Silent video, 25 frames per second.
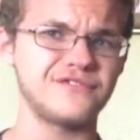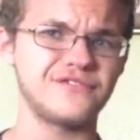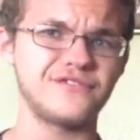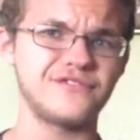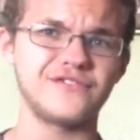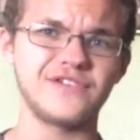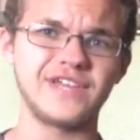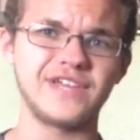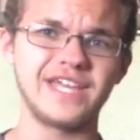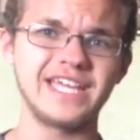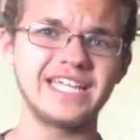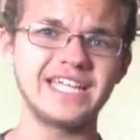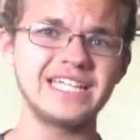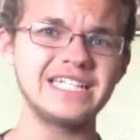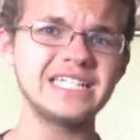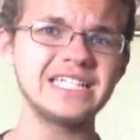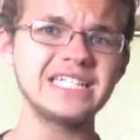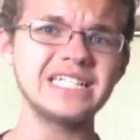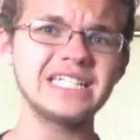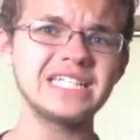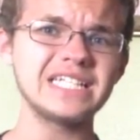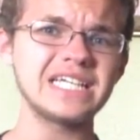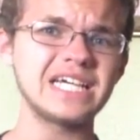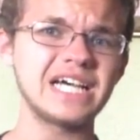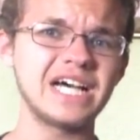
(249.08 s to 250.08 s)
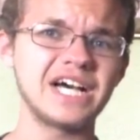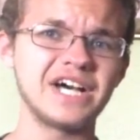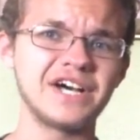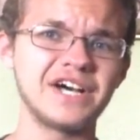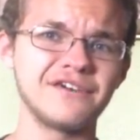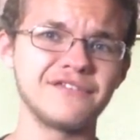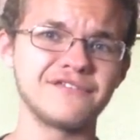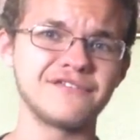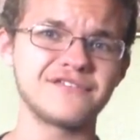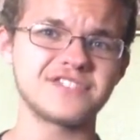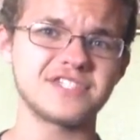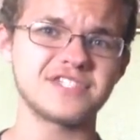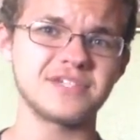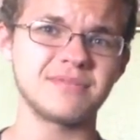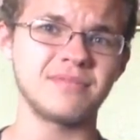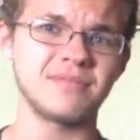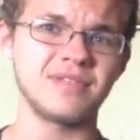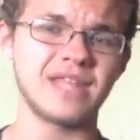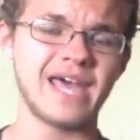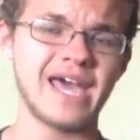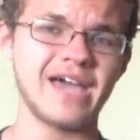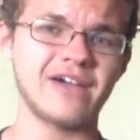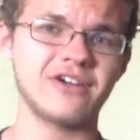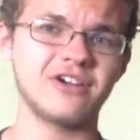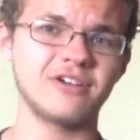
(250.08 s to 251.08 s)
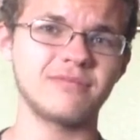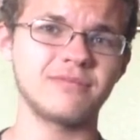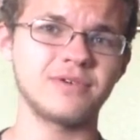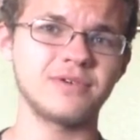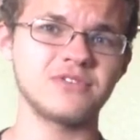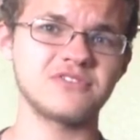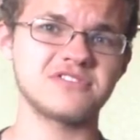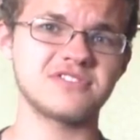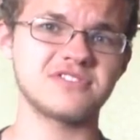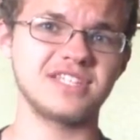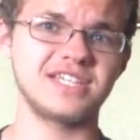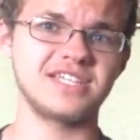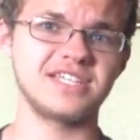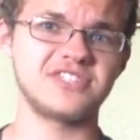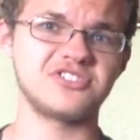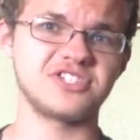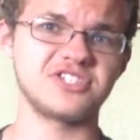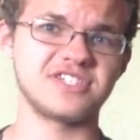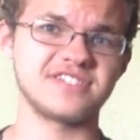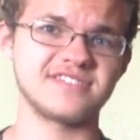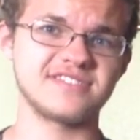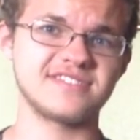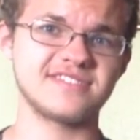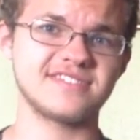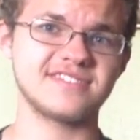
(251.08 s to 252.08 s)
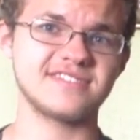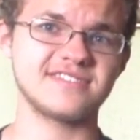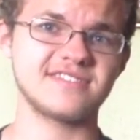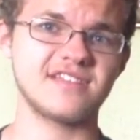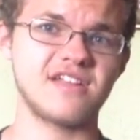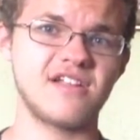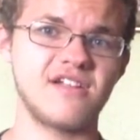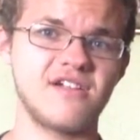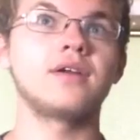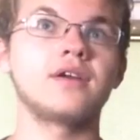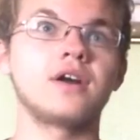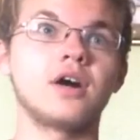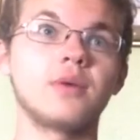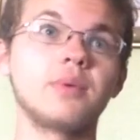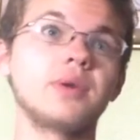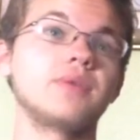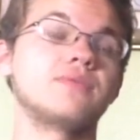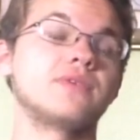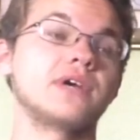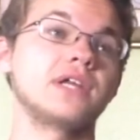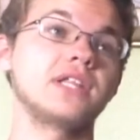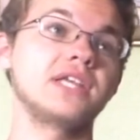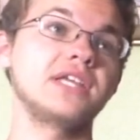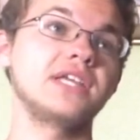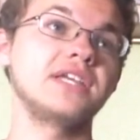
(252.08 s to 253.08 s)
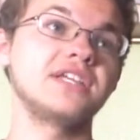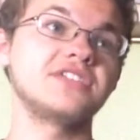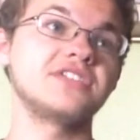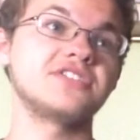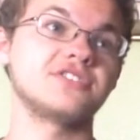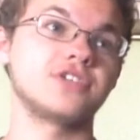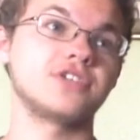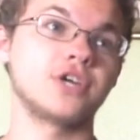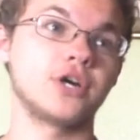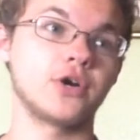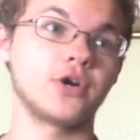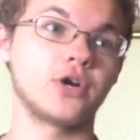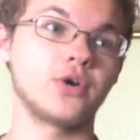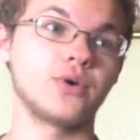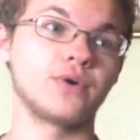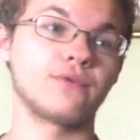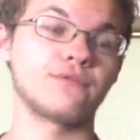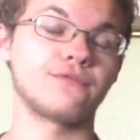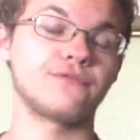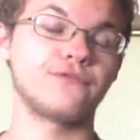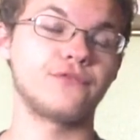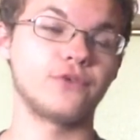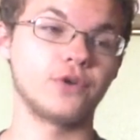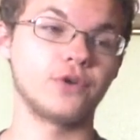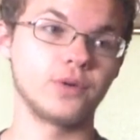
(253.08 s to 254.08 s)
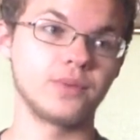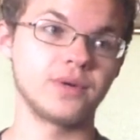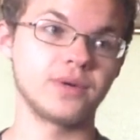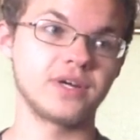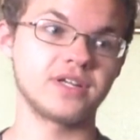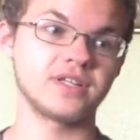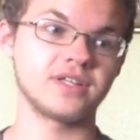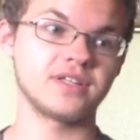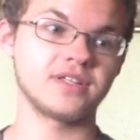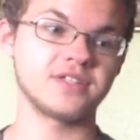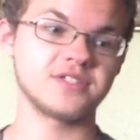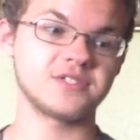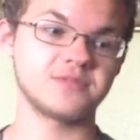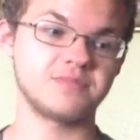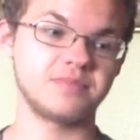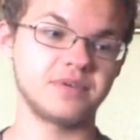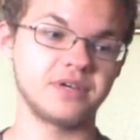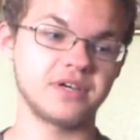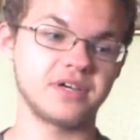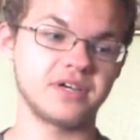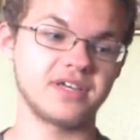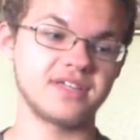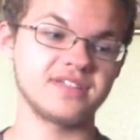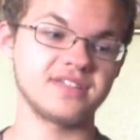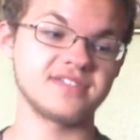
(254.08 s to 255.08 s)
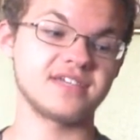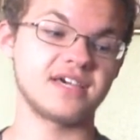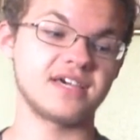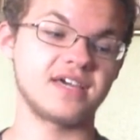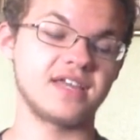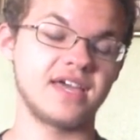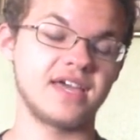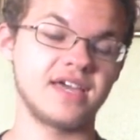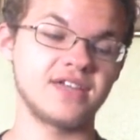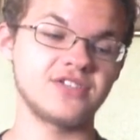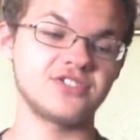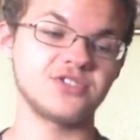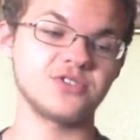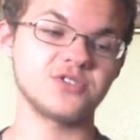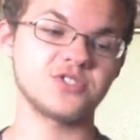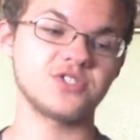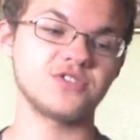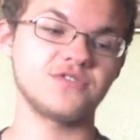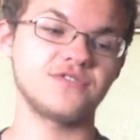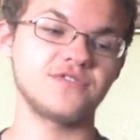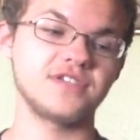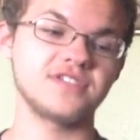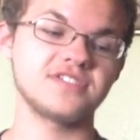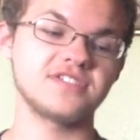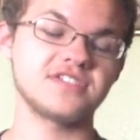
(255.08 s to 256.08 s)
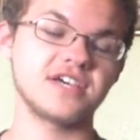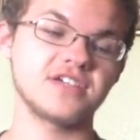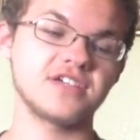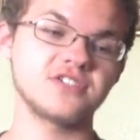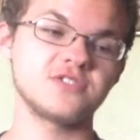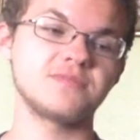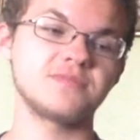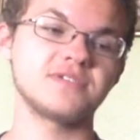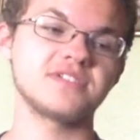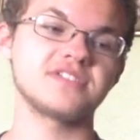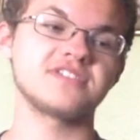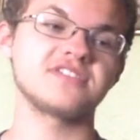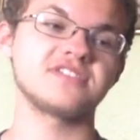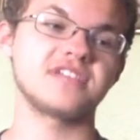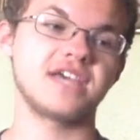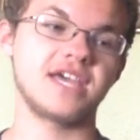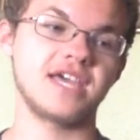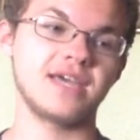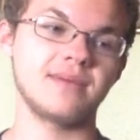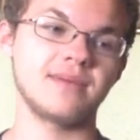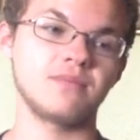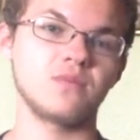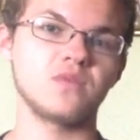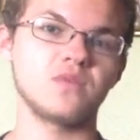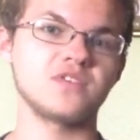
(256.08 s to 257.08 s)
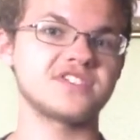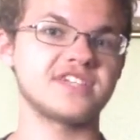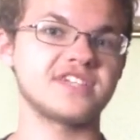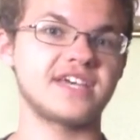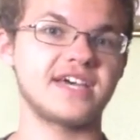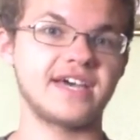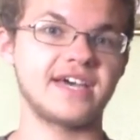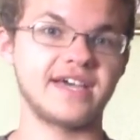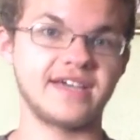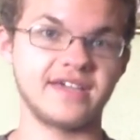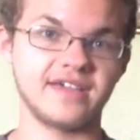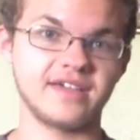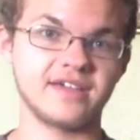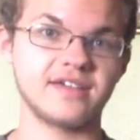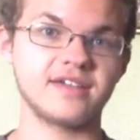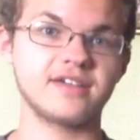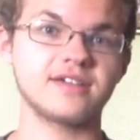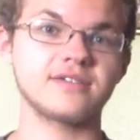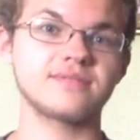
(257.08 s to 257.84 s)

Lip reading: fin of some lachrymose leeches. Now, all we really need to know going forward in this book is that Aunt Josephine's husband's name was Ike.